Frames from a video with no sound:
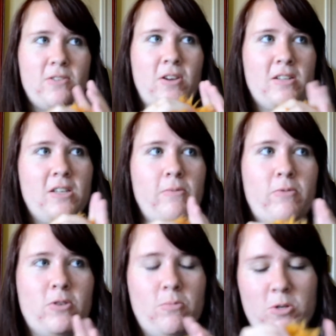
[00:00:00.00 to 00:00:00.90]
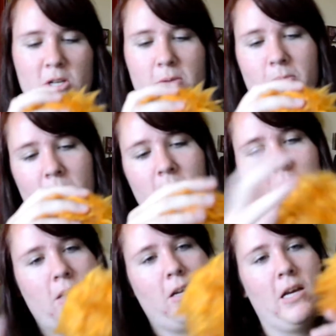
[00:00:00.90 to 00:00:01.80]
so I could sell them for super cheap,
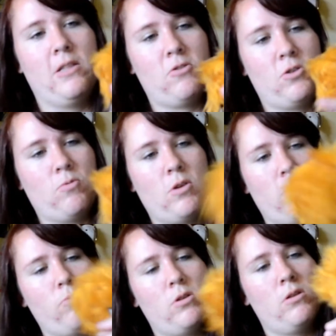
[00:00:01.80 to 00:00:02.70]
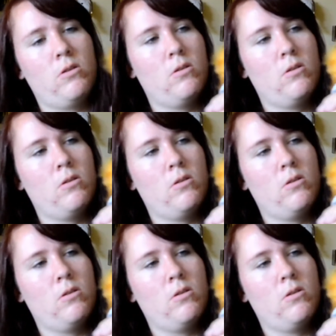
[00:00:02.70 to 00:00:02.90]
and they're so cute.